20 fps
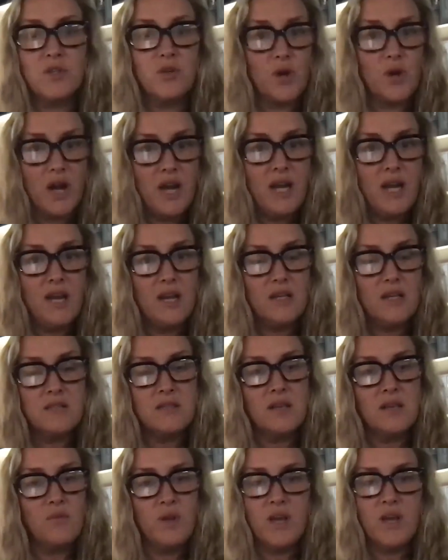great is
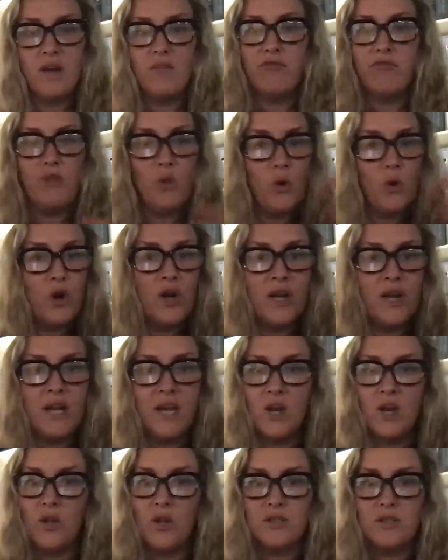then we got flooring
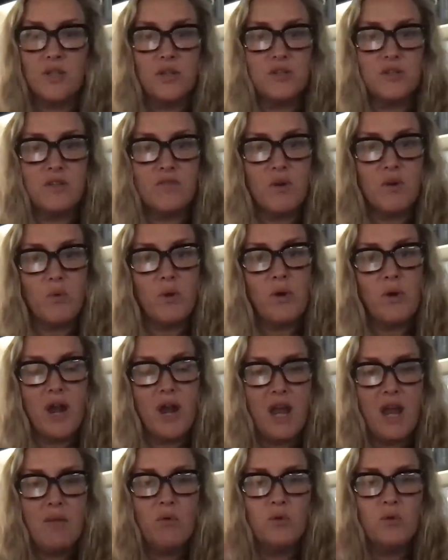and all this other stuff that we were
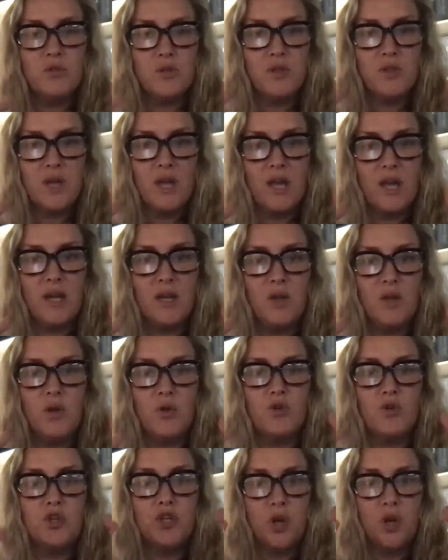able to
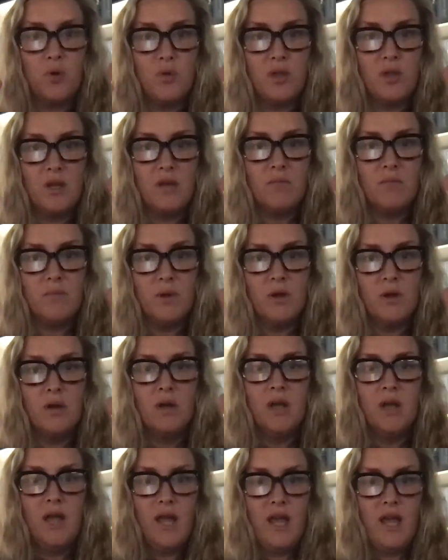then, show them,
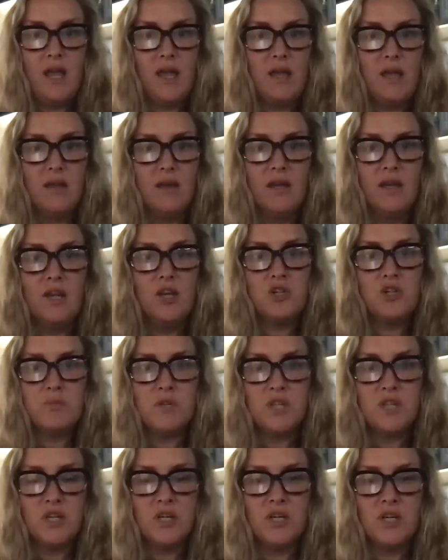hey, here's your
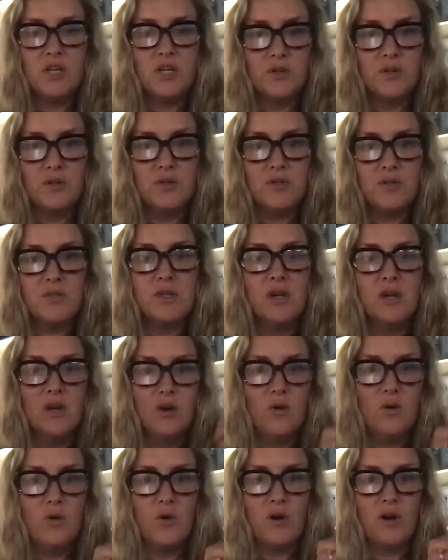materials,
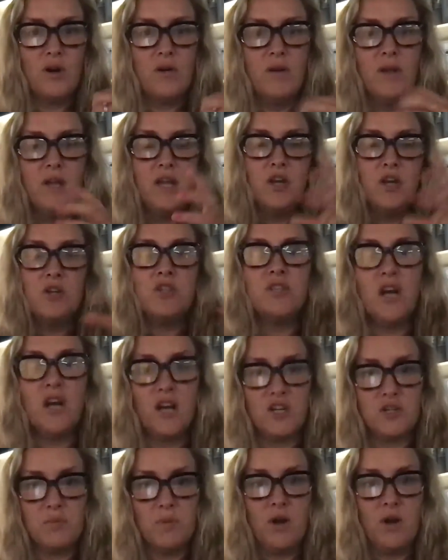or here's
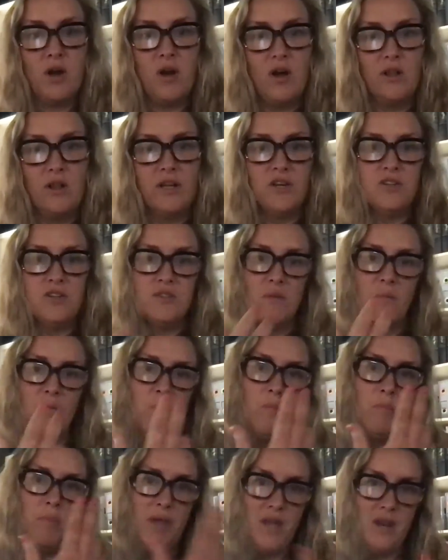Taj Mahal. Here's a
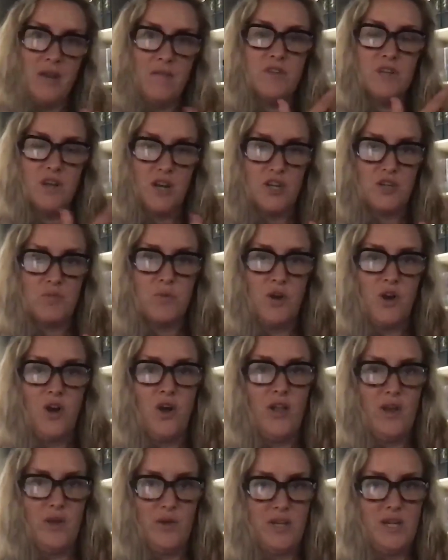bit of Taj
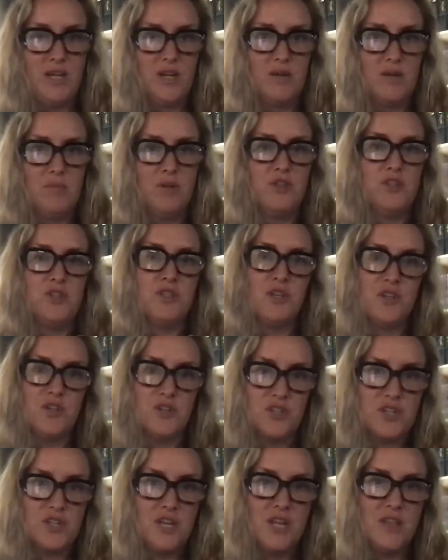Mahal out here, but just
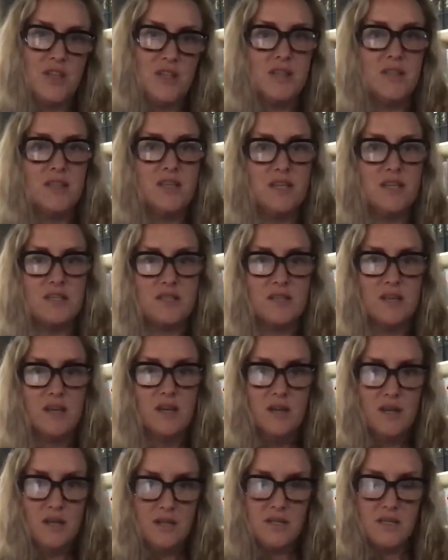understand that this
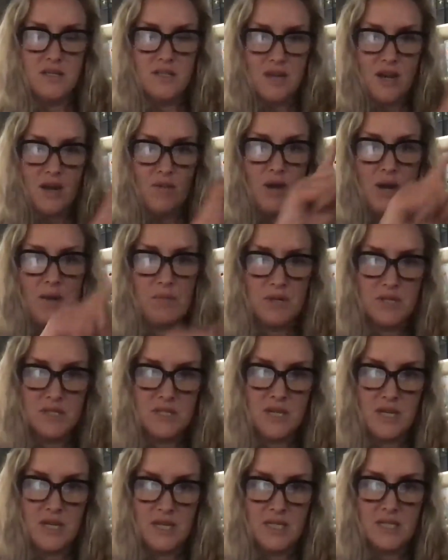does not
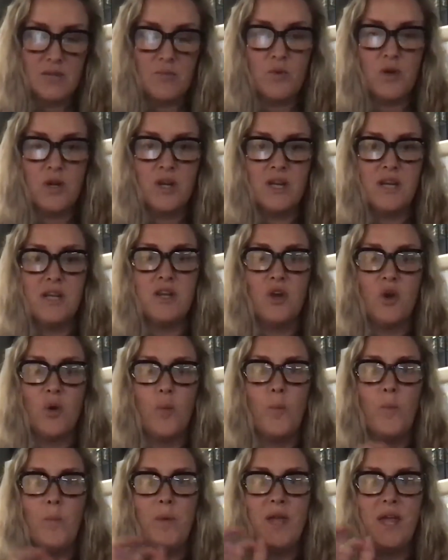represent, and we're going to need to
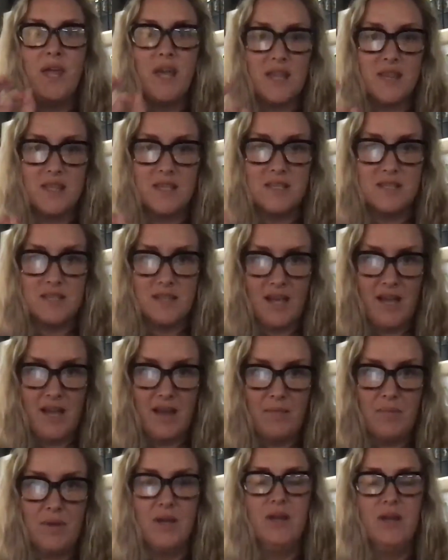go pick the
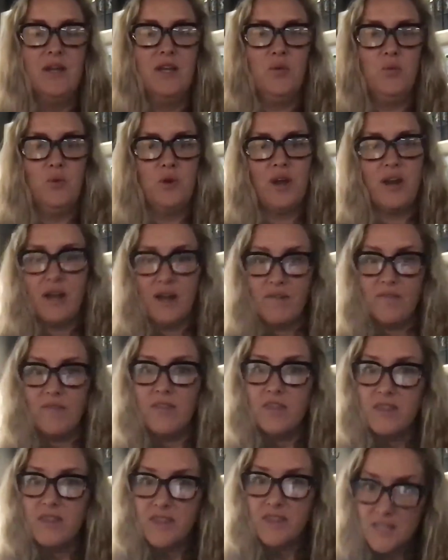slab. You will not have
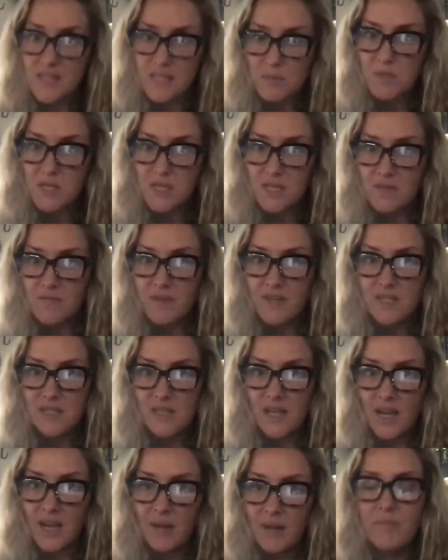this specific
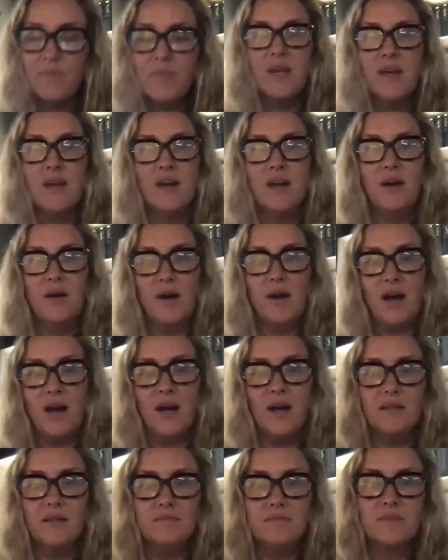slab.
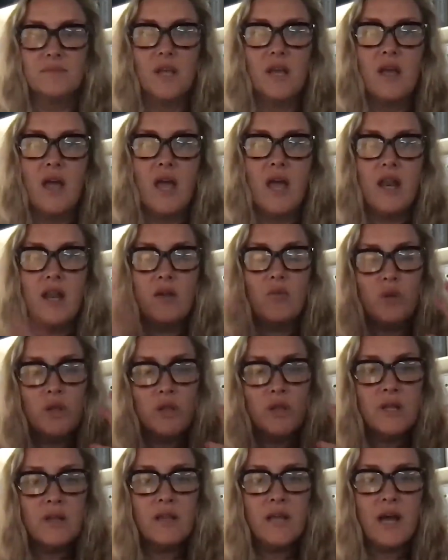And it
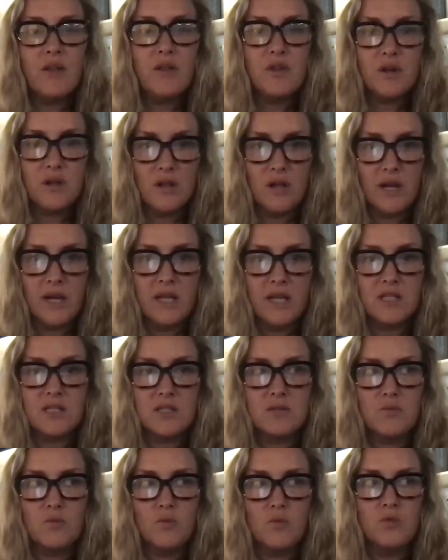really allowed their
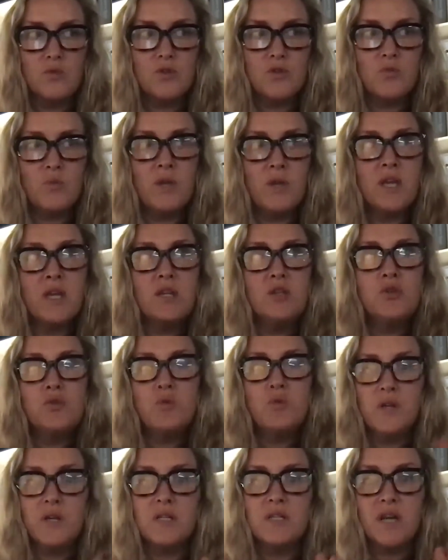clients we could
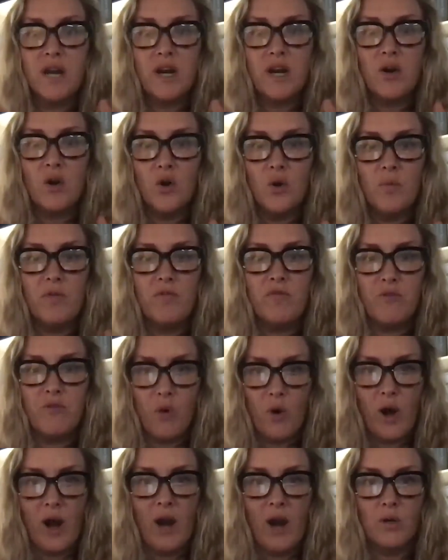do an entire home in
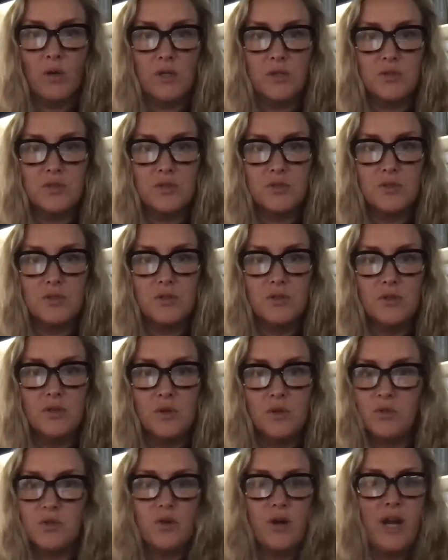4 hours. It
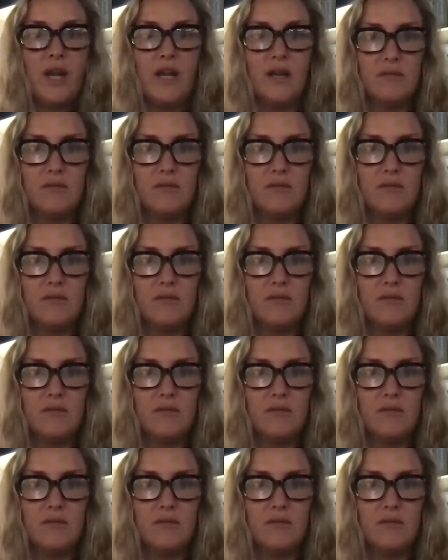was great.